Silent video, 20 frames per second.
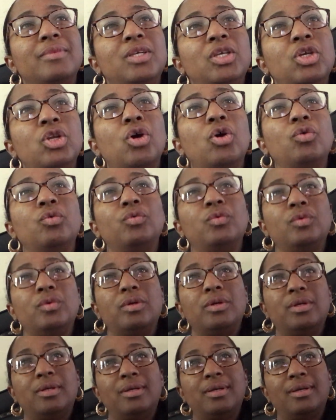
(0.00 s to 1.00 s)
you know,
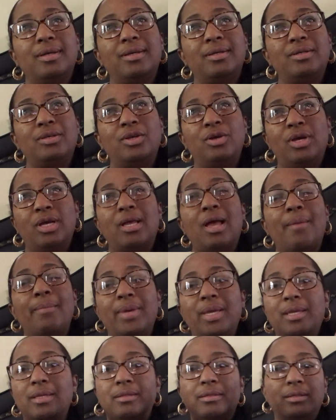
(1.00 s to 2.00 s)
I
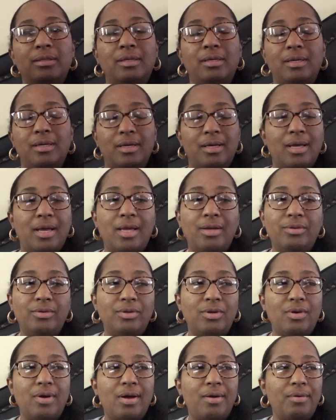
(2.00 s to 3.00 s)
mean, I don't
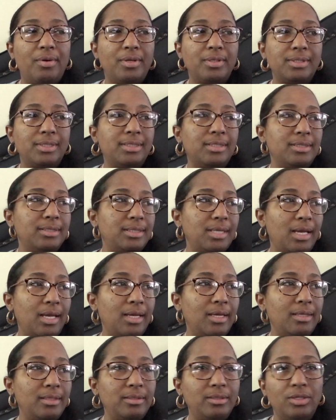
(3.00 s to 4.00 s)
know how else to
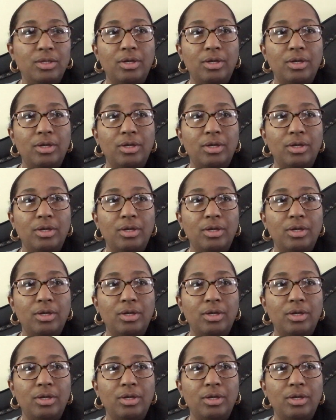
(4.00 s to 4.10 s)
say it.